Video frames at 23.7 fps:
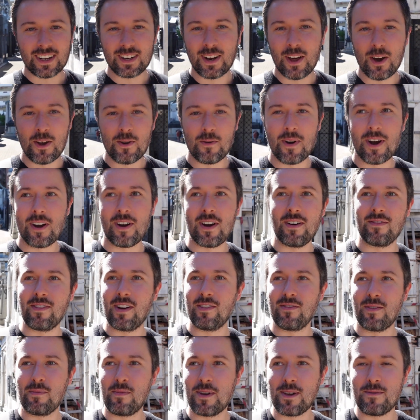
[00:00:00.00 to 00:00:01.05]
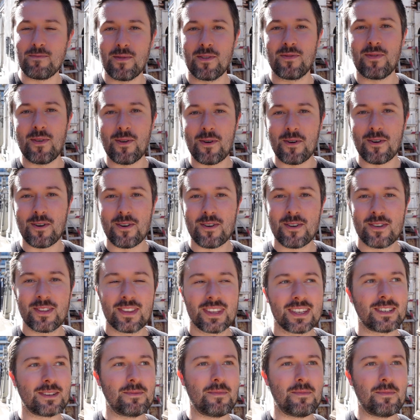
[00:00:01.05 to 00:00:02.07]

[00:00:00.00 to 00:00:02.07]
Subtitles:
nowhere I've ever been before. It's